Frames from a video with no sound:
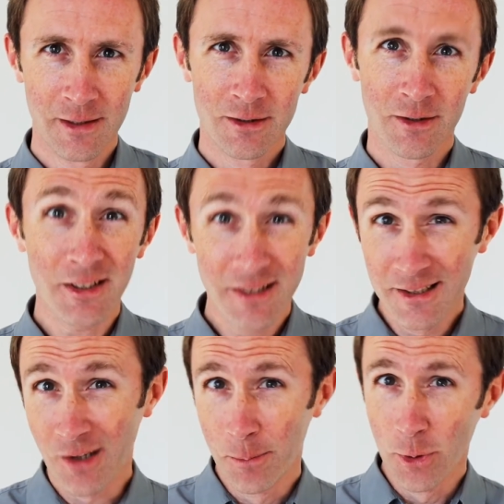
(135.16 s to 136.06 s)
So that's an
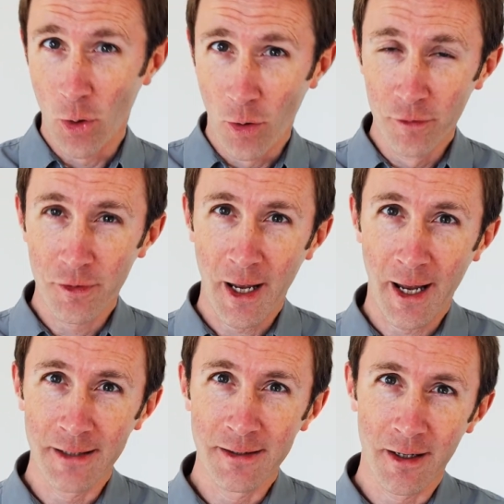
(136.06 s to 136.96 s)
example of
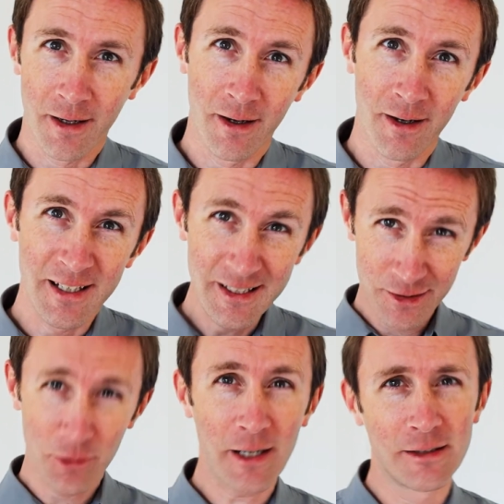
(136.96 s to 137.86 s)
an
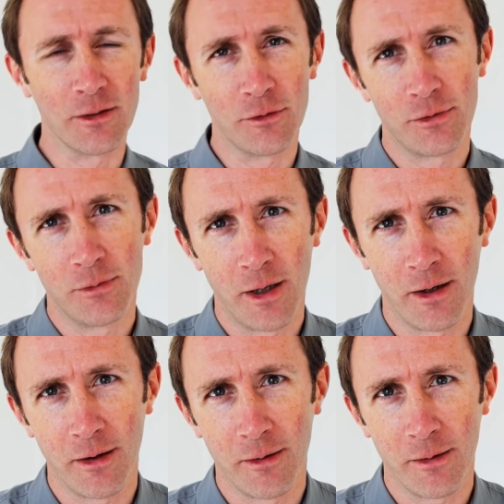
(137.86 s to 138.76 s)

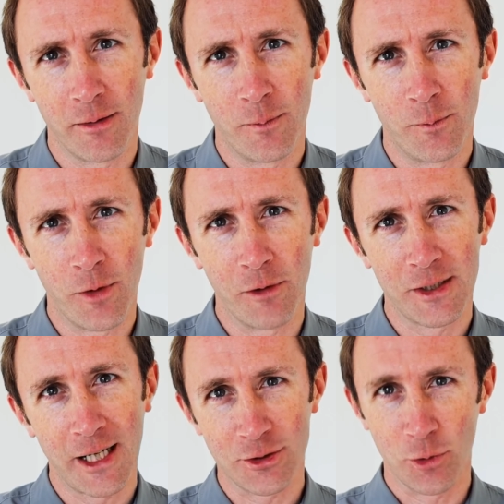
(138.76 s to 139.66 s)
interactive
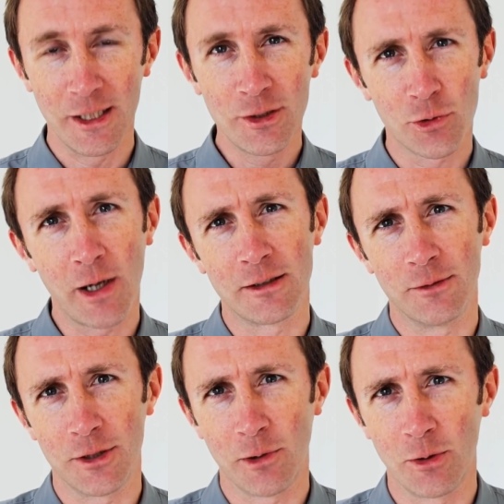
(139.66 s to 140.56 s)
verification, or an
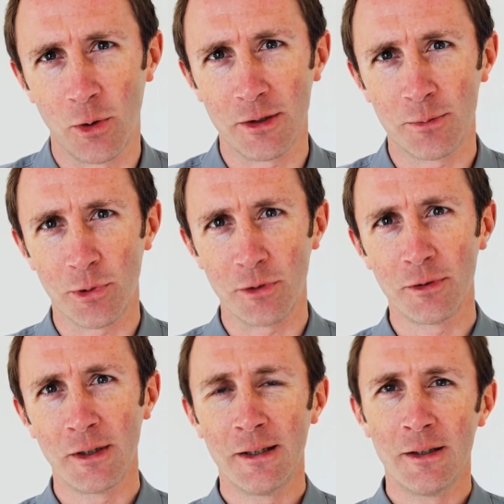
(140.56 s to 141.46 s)
interactive zero knowledge
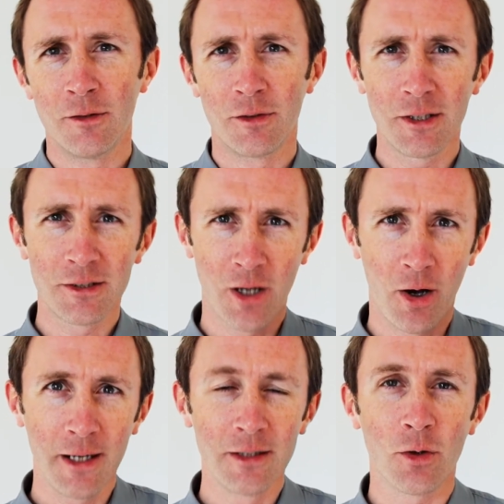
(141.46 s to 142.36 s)
proof. For this
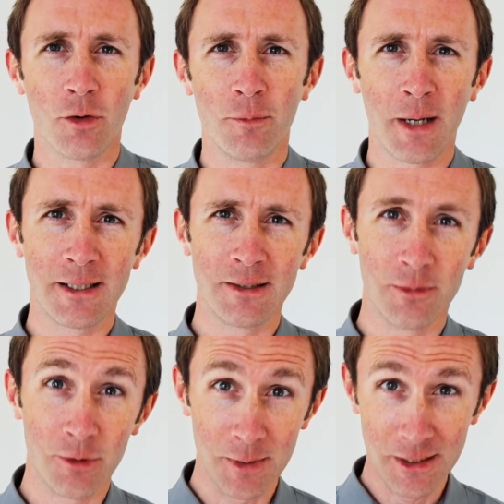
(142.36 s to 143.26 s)
kind of
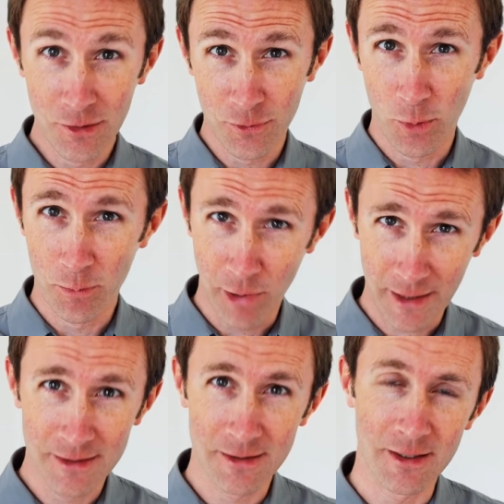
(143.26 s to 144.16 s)
mechanism to be useful in
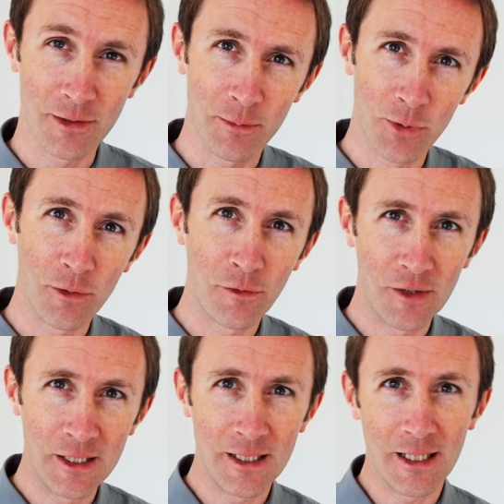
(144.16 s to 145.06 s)
practice in
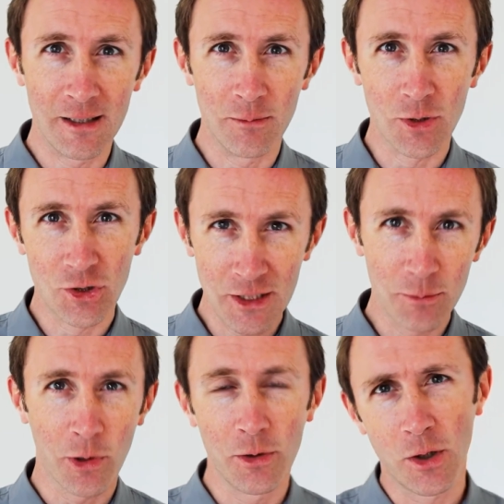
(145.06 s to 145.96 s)
cryptography, in
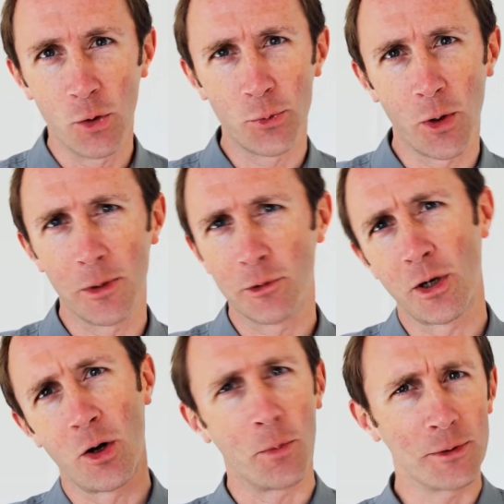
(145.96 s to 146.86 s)
machine protocols where we're
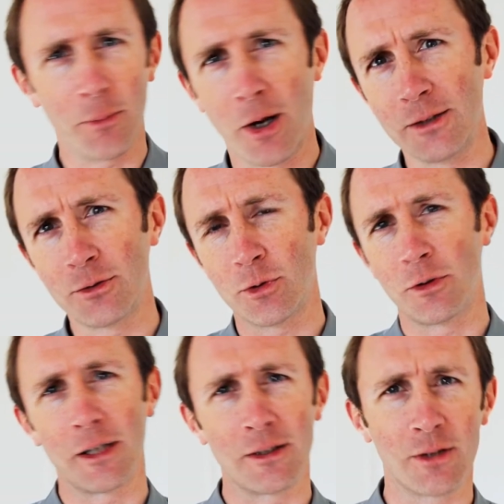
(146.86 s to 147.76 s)
trying to optimize, do
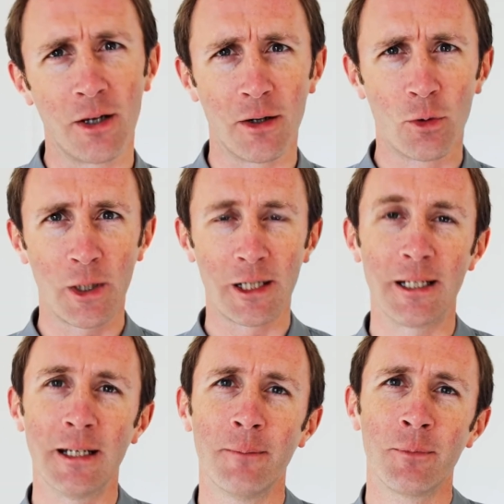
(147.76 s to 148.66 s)
things
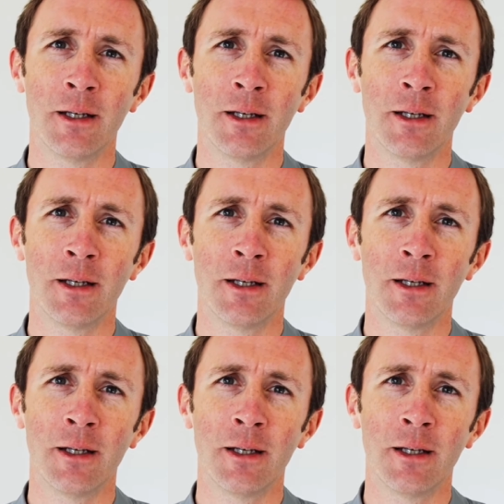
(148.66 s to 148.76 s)
quickly,